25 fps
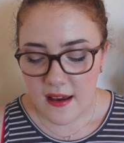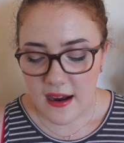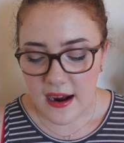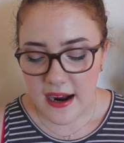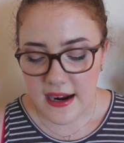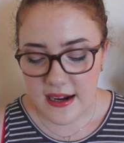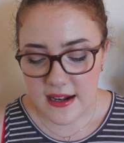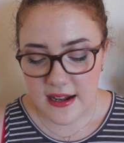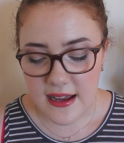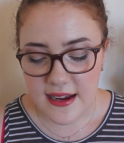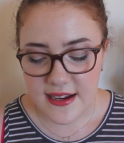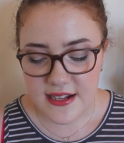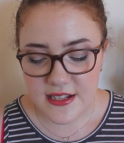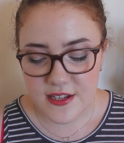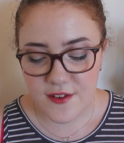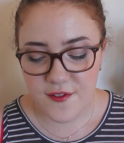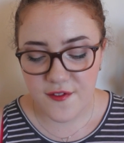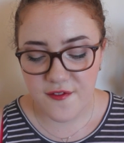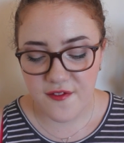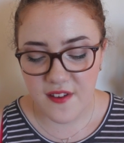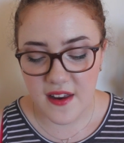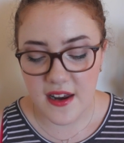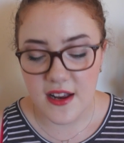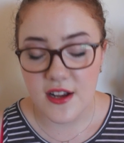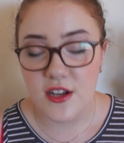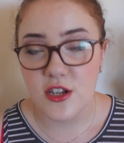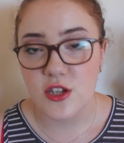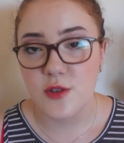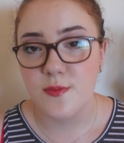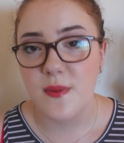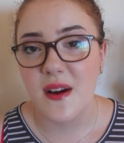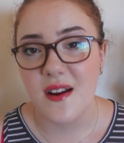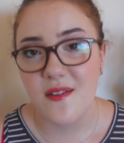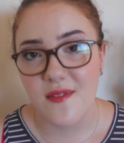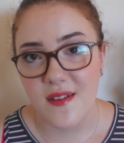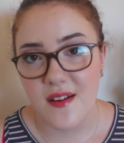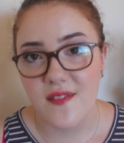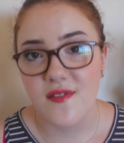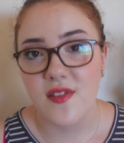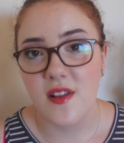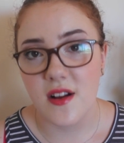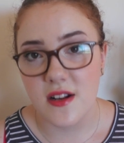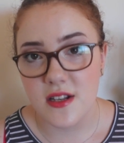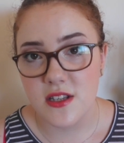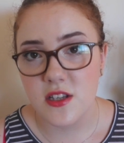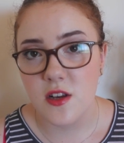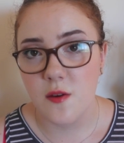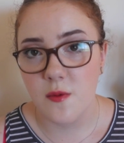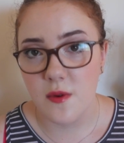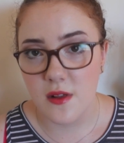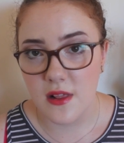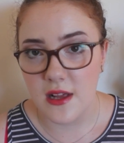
I'd like to finish my Revlon Super